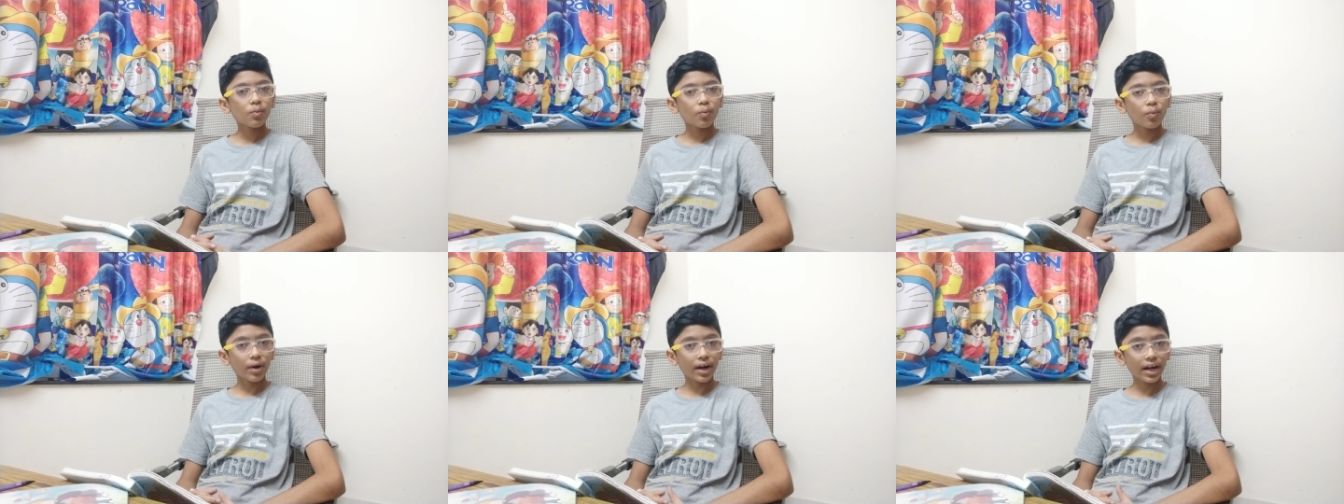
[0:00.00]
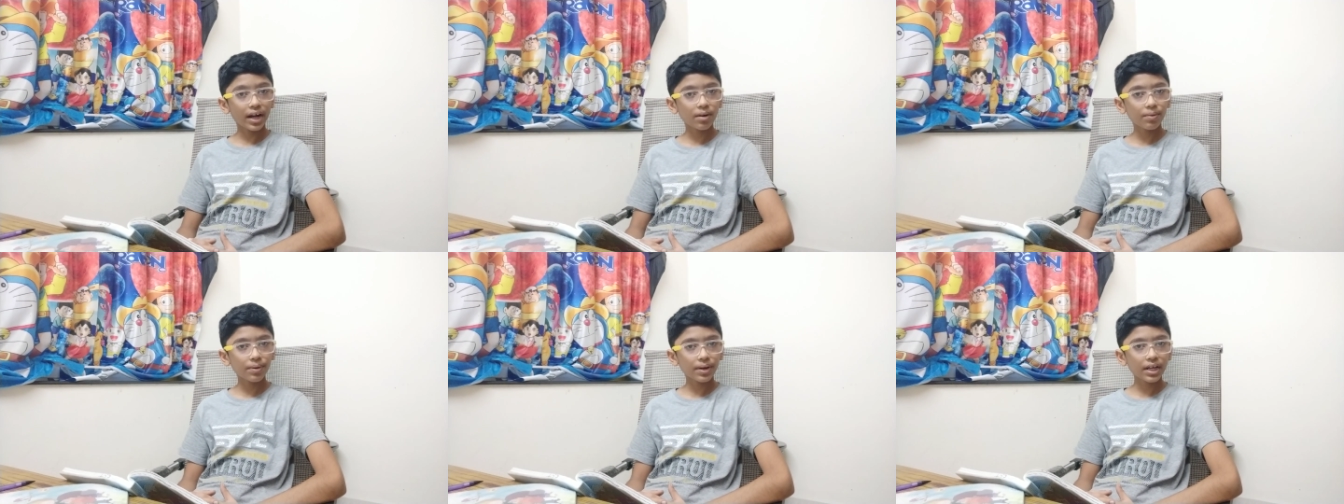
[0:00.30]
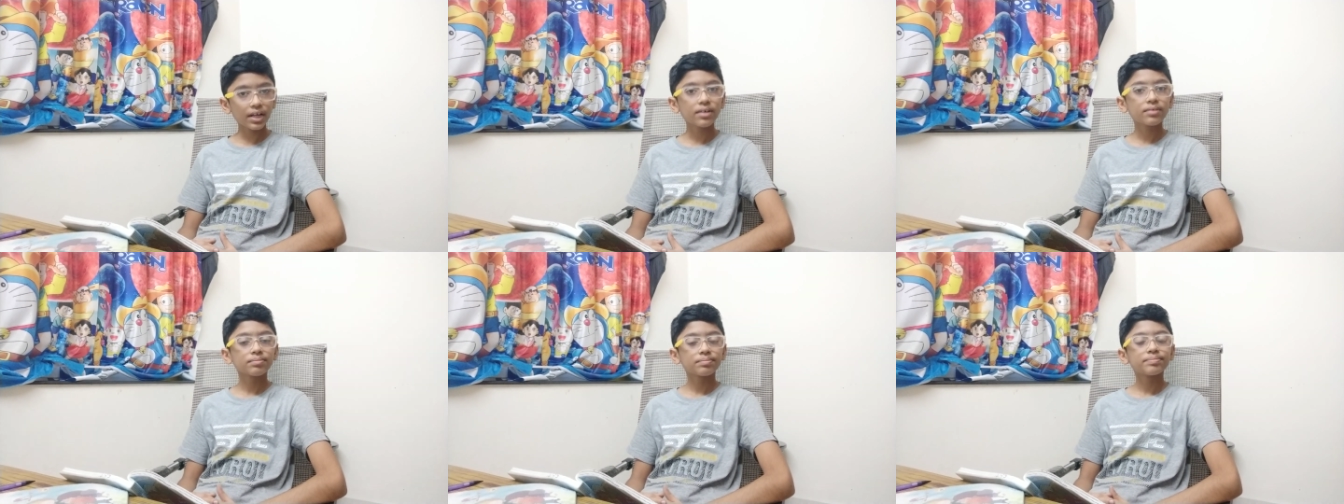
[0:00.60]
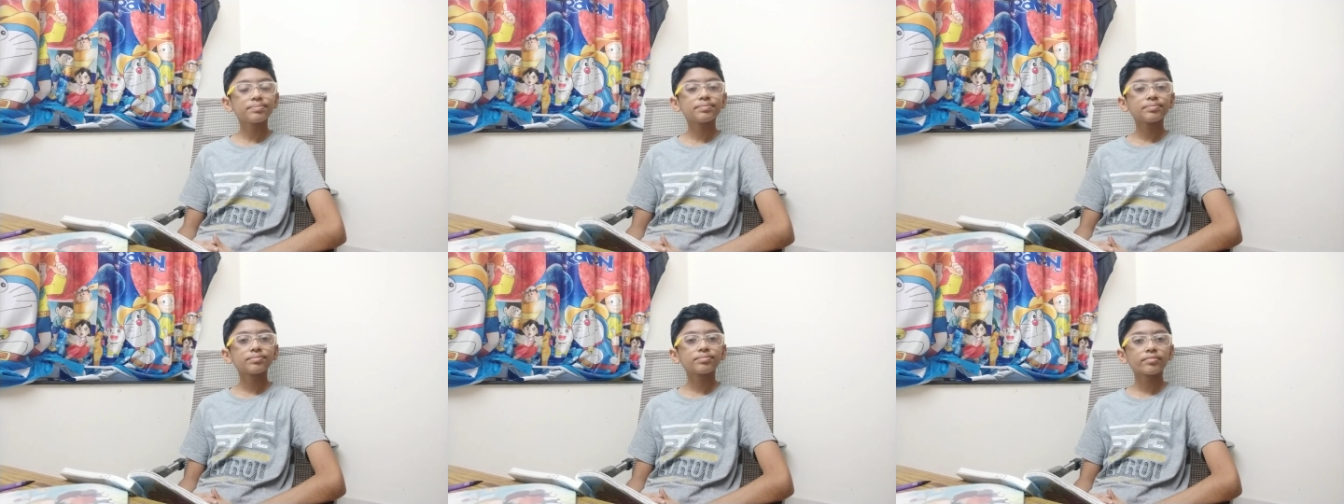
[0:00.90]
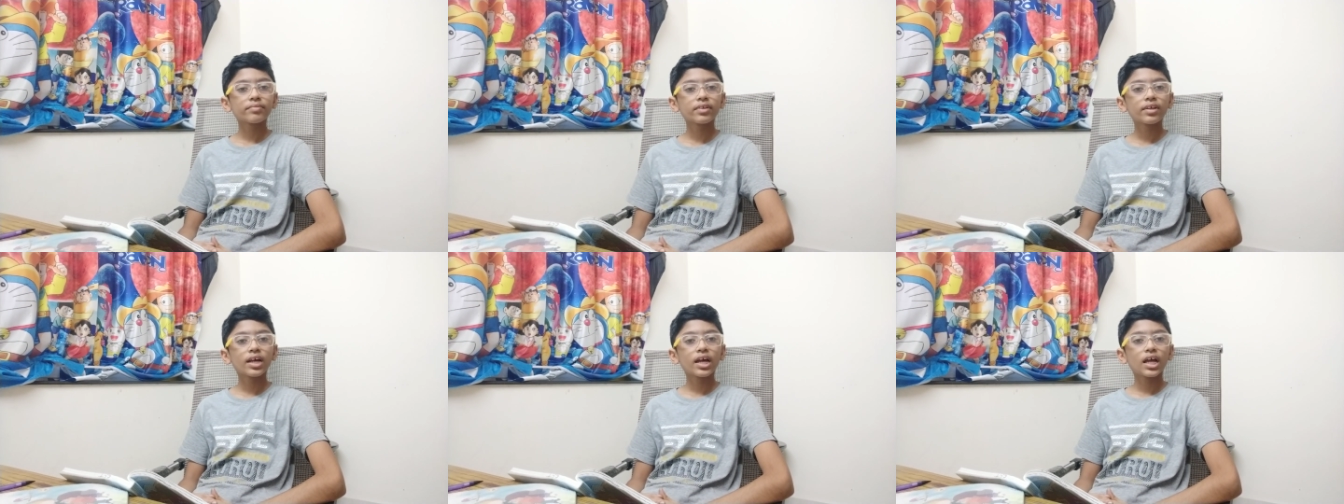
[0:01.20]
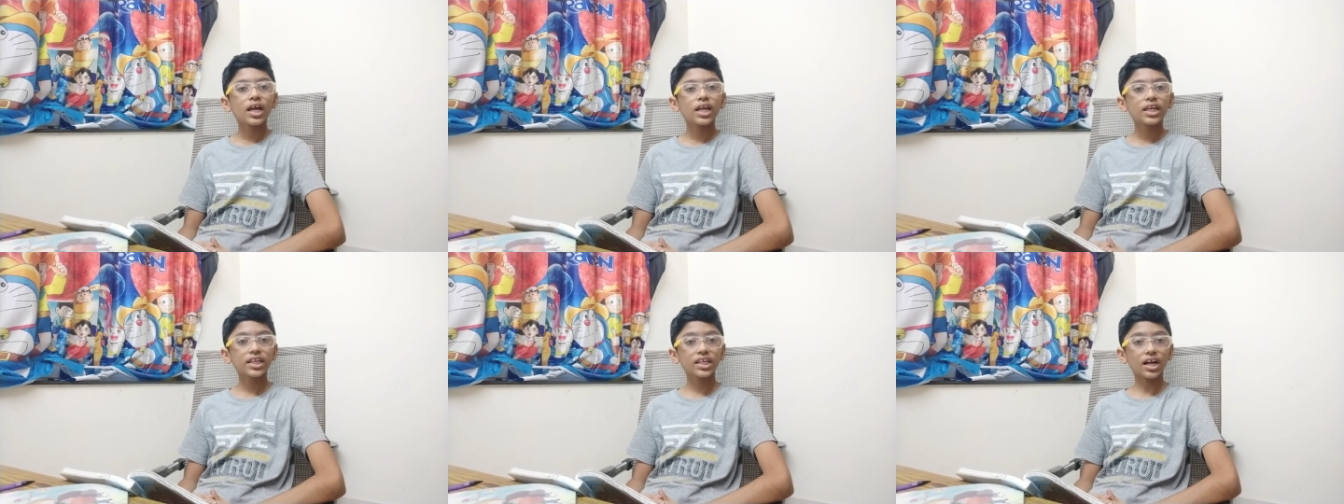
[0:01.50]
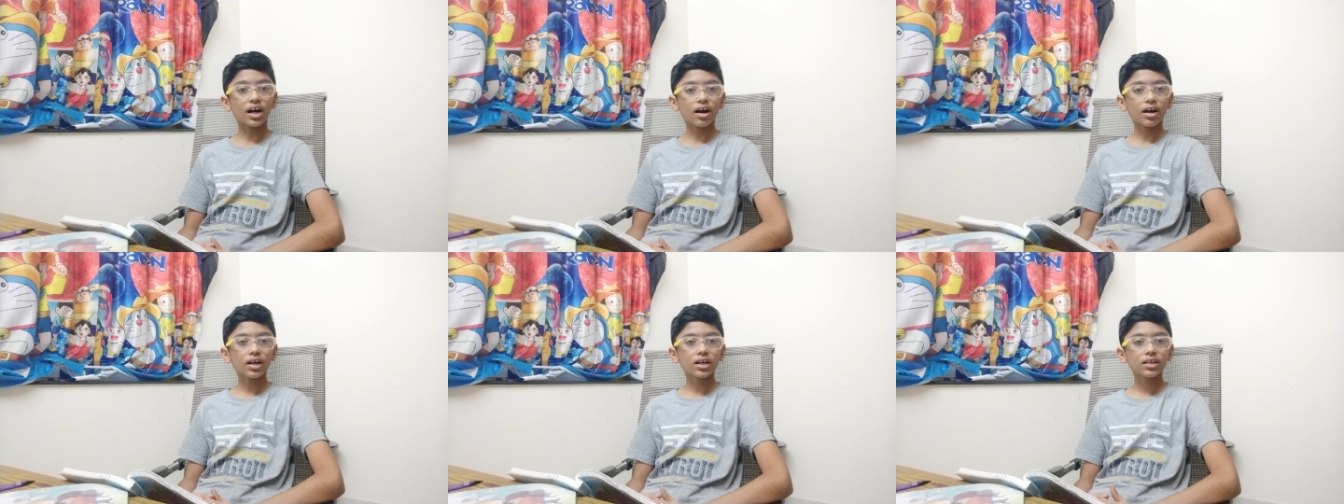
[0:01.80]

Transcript: very young.